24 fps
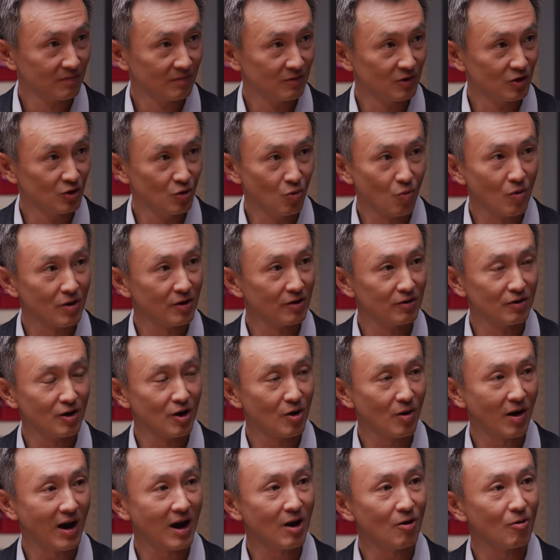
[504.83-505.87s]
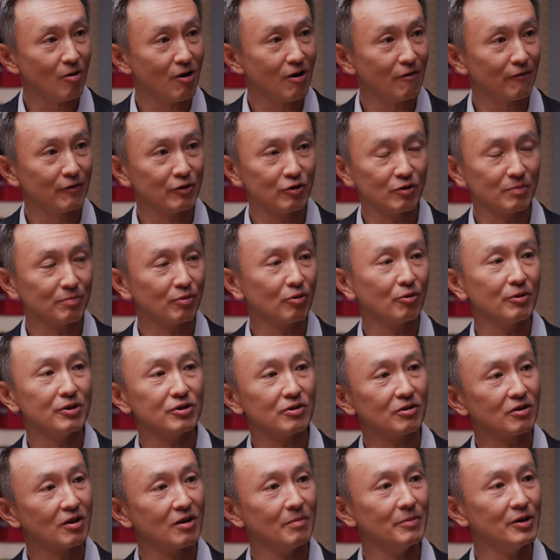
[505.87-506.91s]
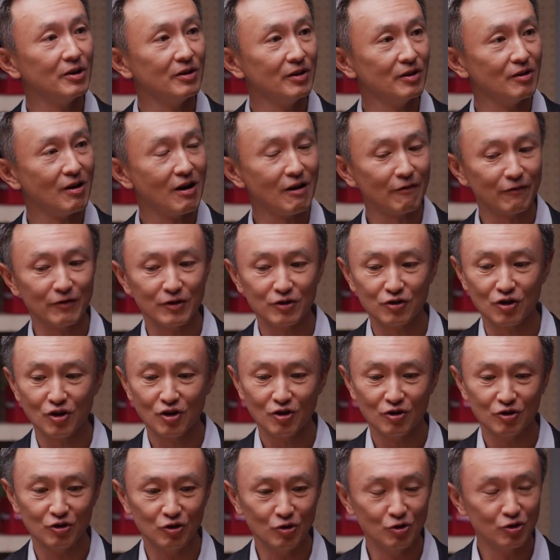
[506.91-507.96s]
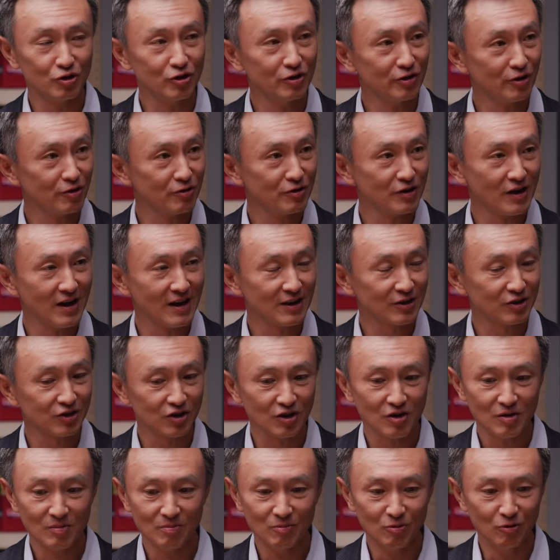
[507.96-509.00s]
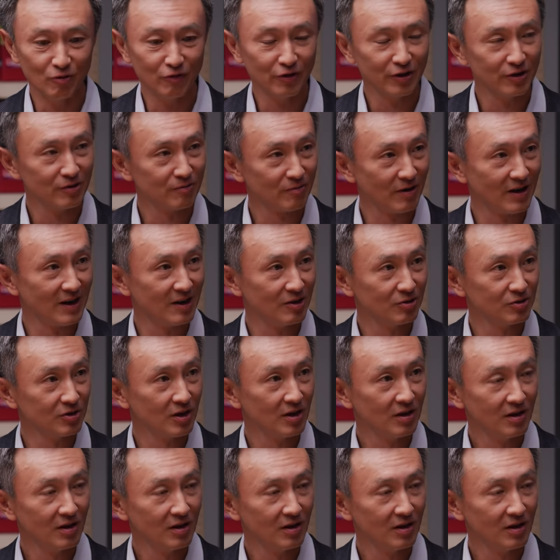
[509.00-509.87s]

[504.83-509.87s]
You want to know how often your employees are coming to the office, using their desks, moving around,